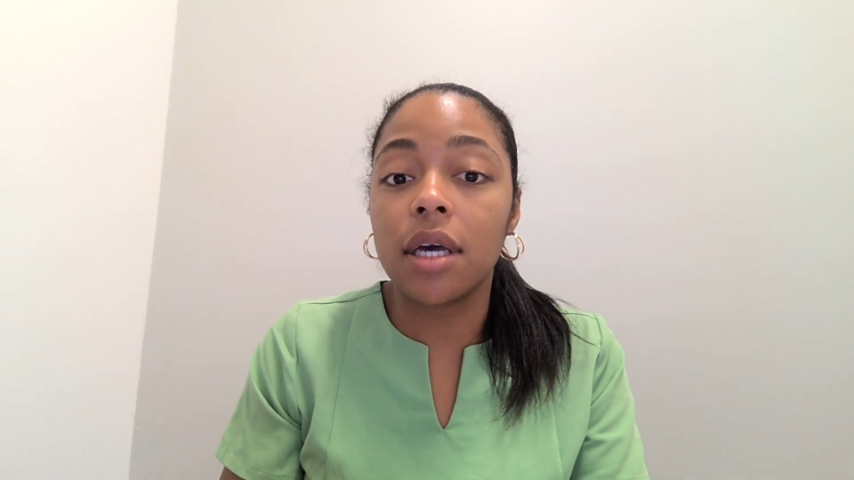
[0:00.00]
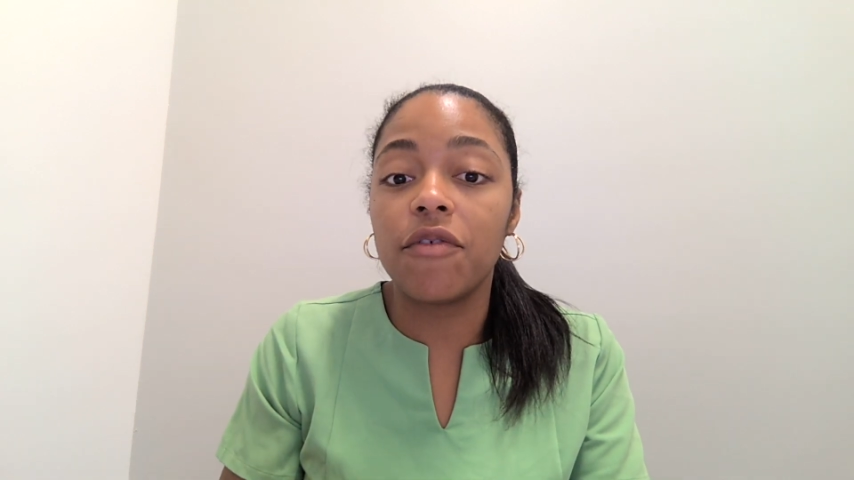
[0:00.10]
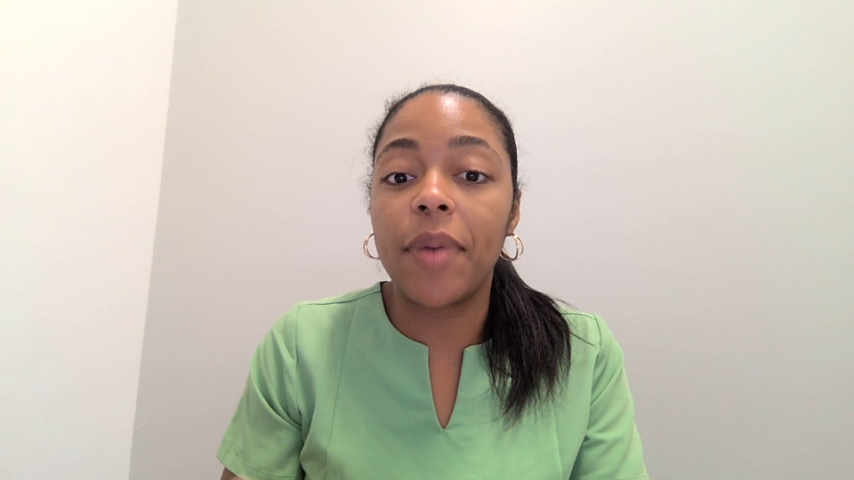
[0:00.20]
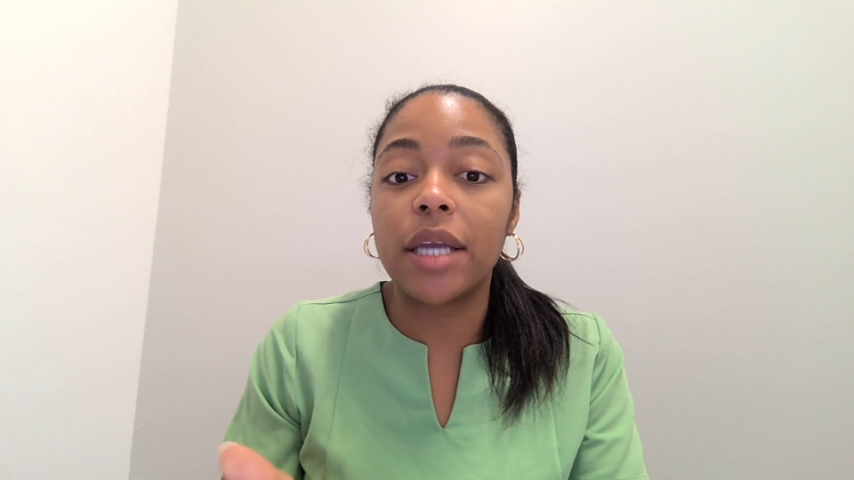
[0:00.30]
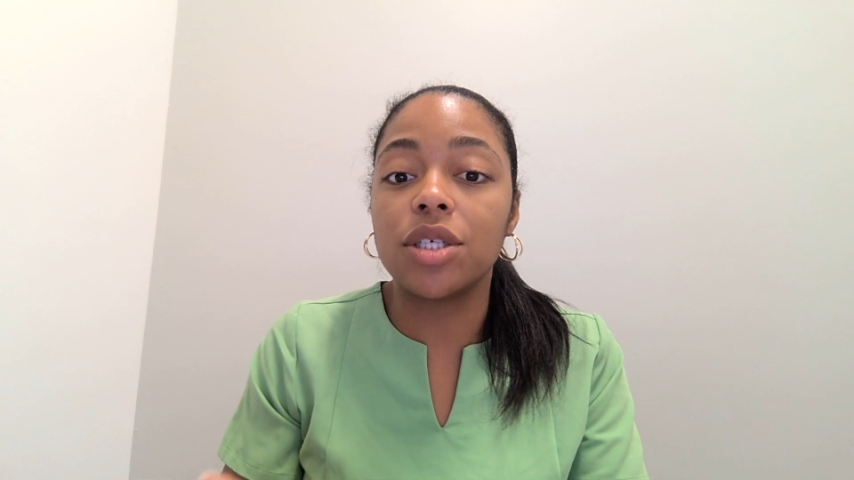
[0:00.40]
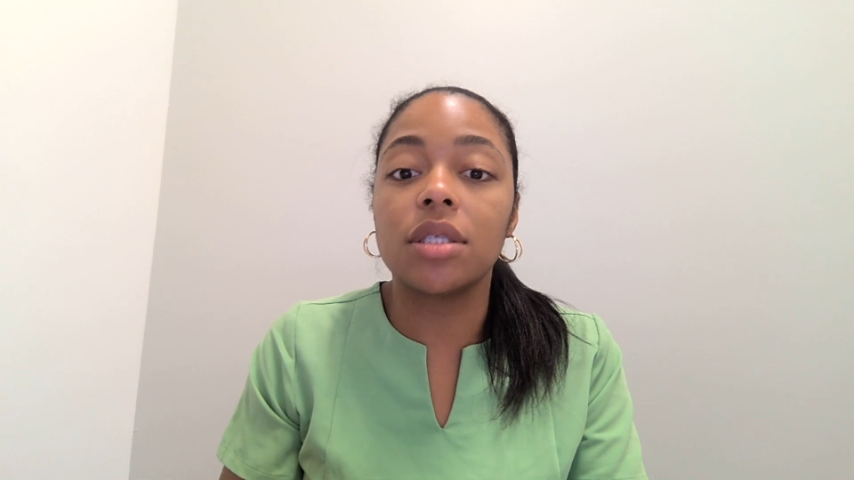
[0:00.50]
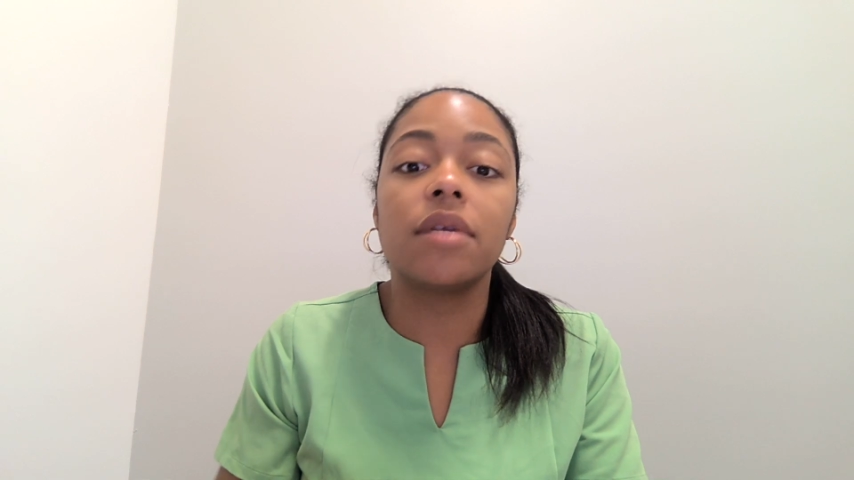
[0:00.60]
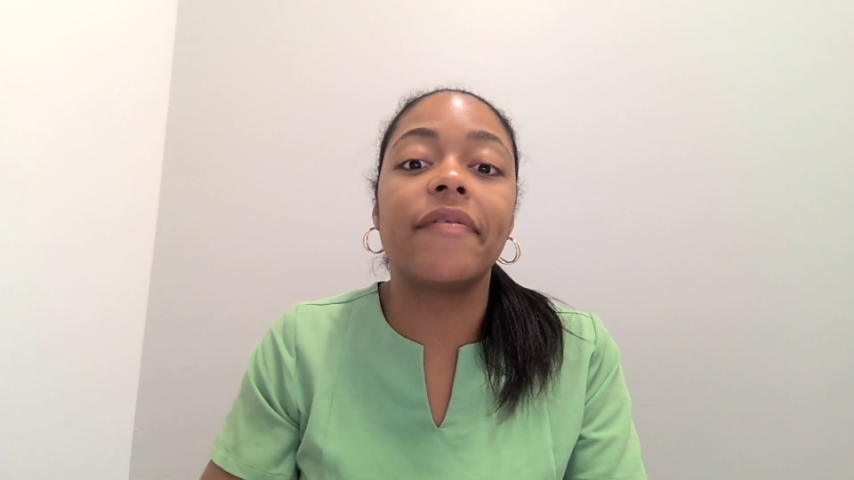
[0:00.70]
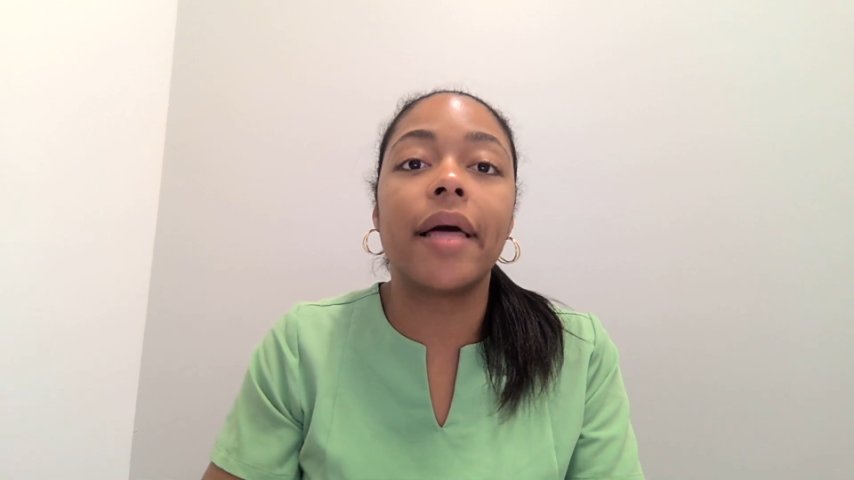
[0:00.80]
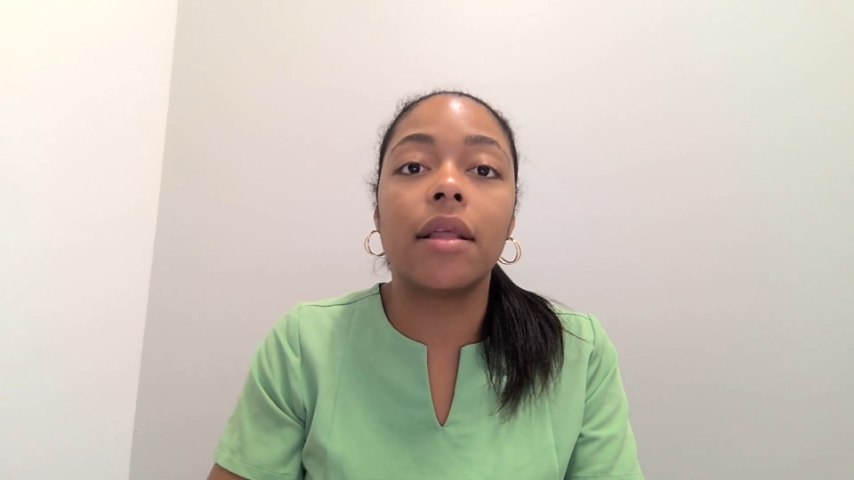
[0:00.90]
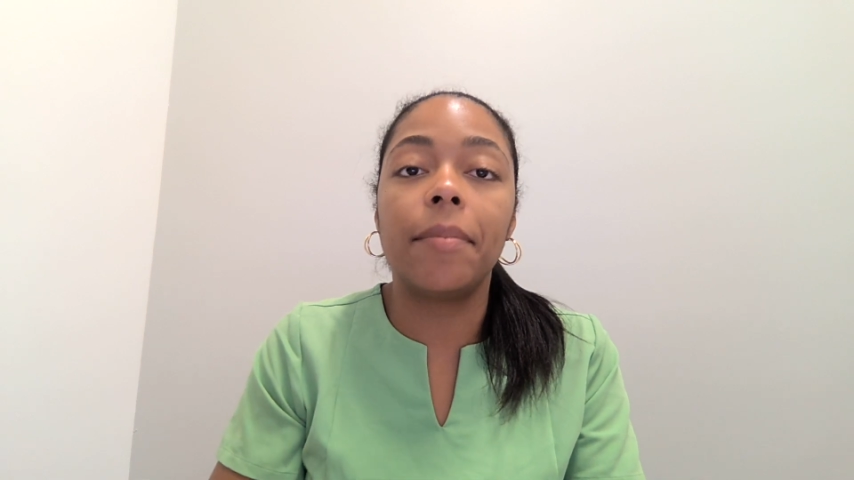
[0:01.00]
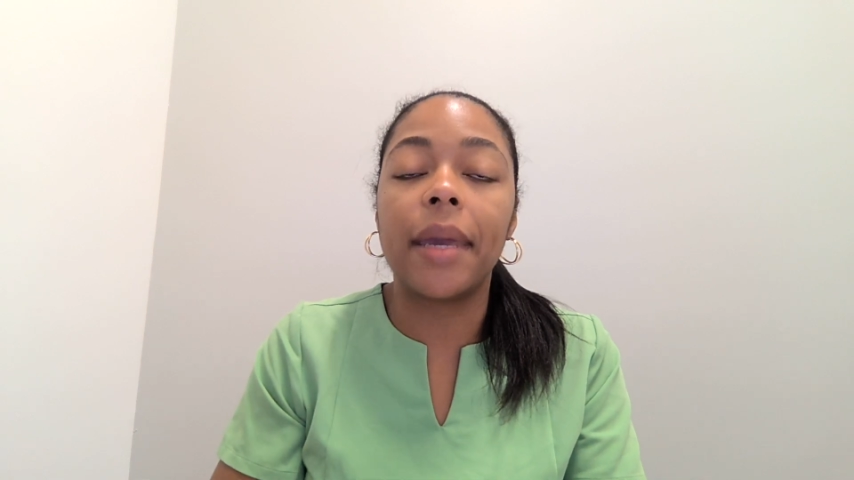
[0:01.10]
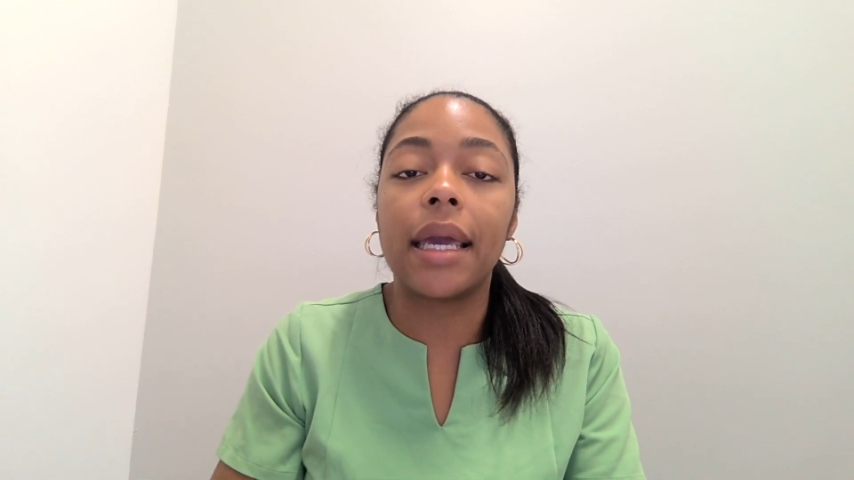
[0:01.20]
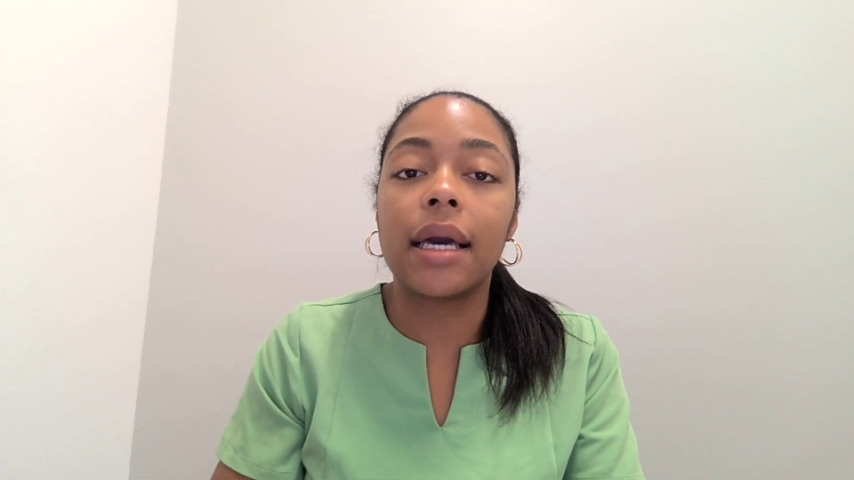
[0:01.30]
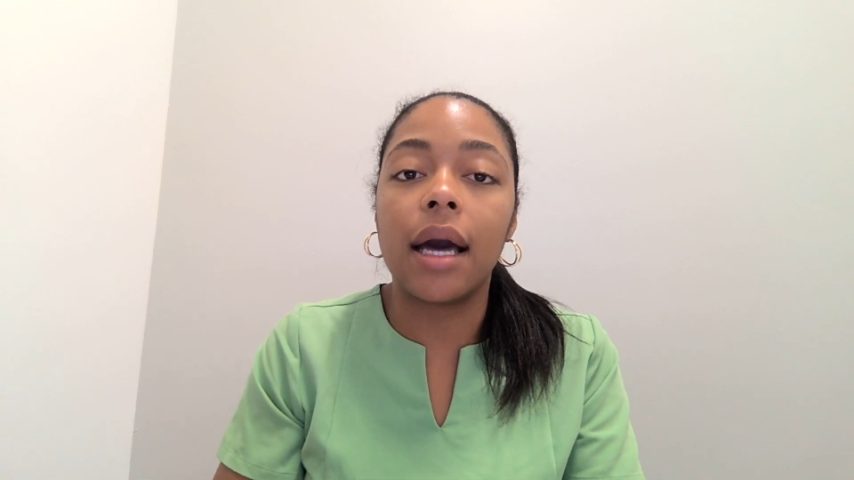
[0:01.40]
of patients
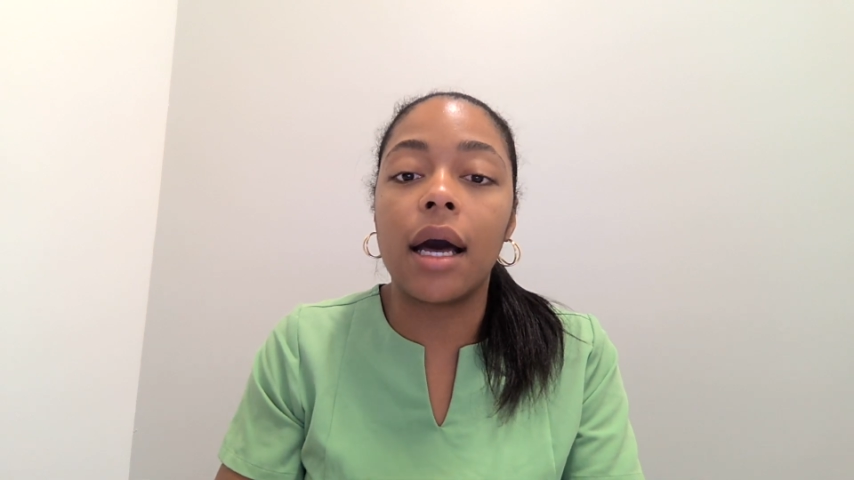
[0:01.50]
developing